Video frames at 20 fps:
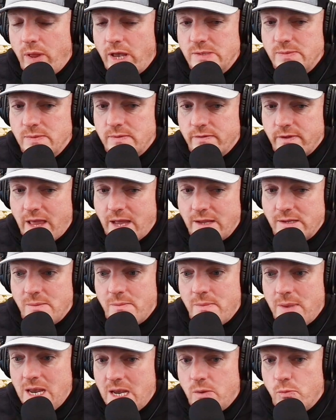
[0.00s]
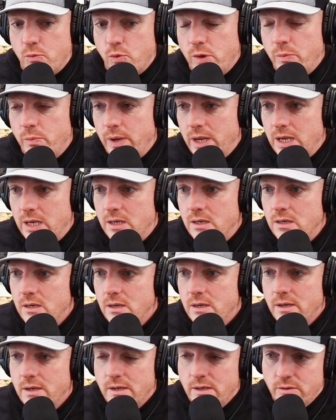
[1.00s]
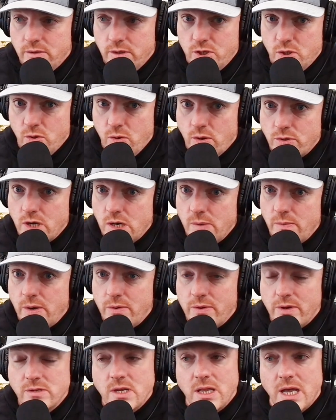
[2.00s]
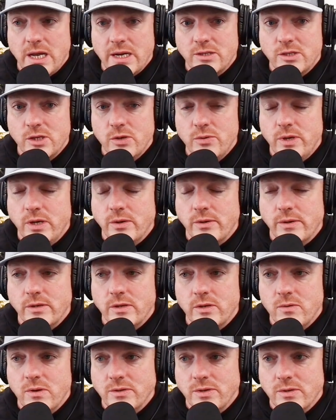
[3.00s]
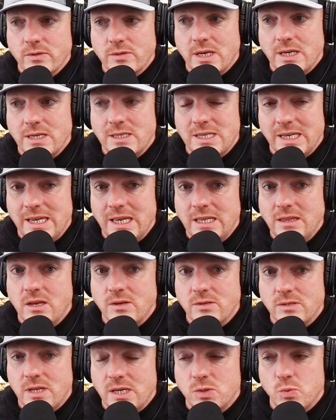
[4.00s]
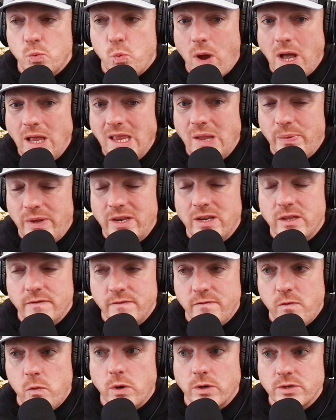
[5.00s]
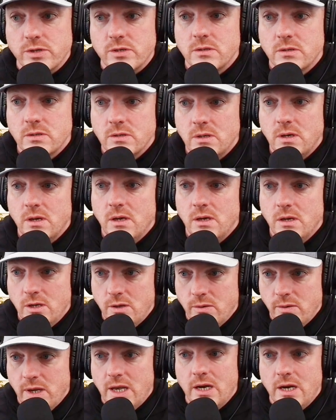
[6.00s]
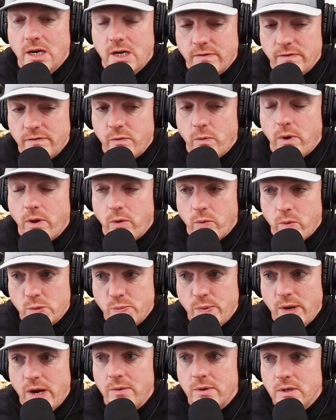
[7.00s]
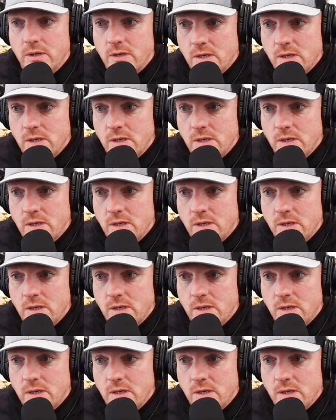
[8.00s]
replacement for that to me would be the 2.0 turbo. And there's a lot of tuning you can do on those things to get those things well up into the fours. You can get it over 400 horsepower.